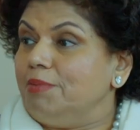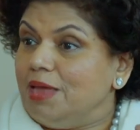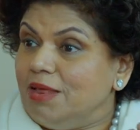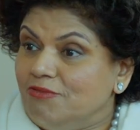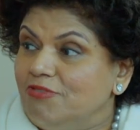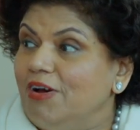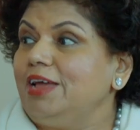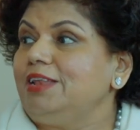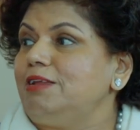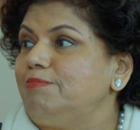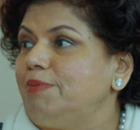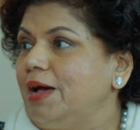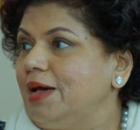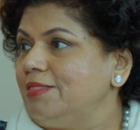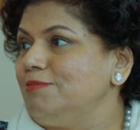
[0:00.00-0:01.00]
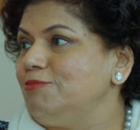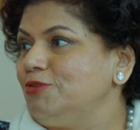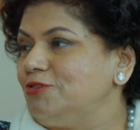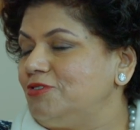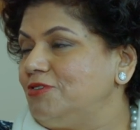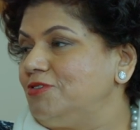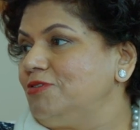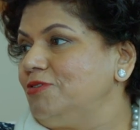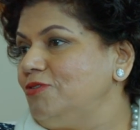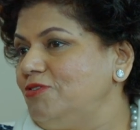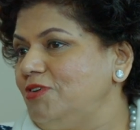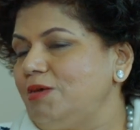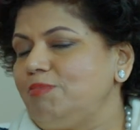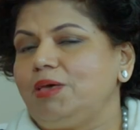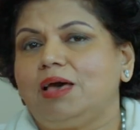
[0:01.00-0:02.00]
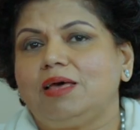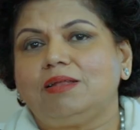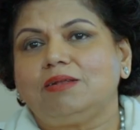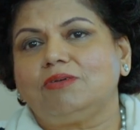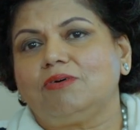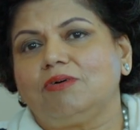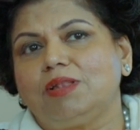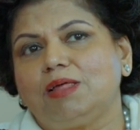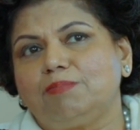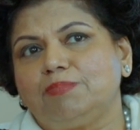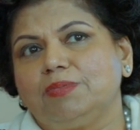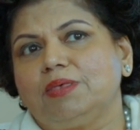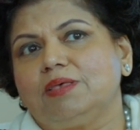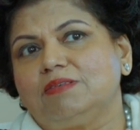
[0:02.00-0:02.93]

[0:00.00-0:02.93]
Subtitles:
invited by other musicians. So Jamie Hutt had called up